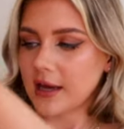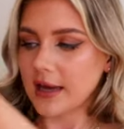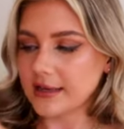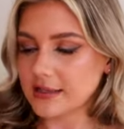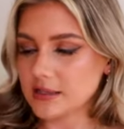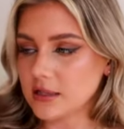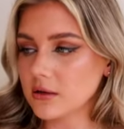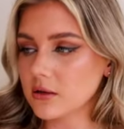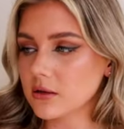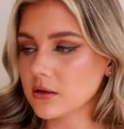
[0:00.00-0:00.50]

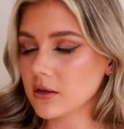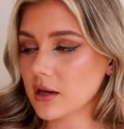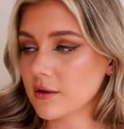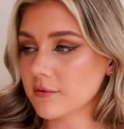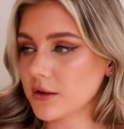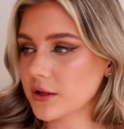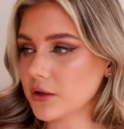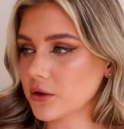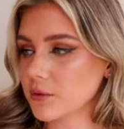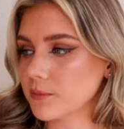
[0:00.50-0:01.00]
It did look
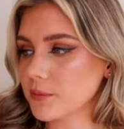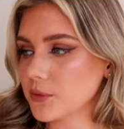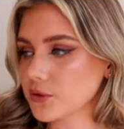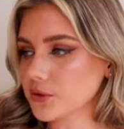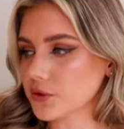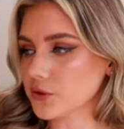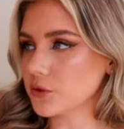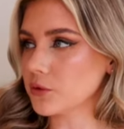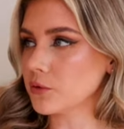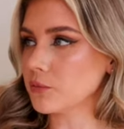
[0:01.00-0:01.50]
lovely on the
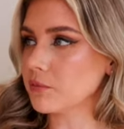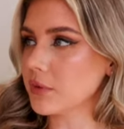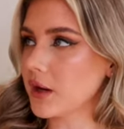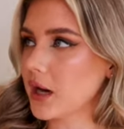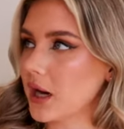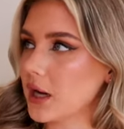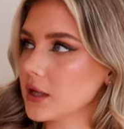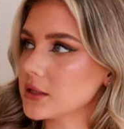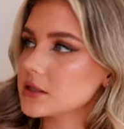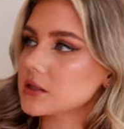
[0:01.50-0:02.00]
model,
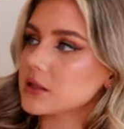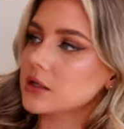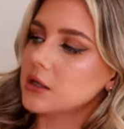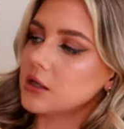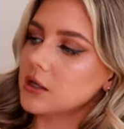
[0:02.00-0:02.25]
but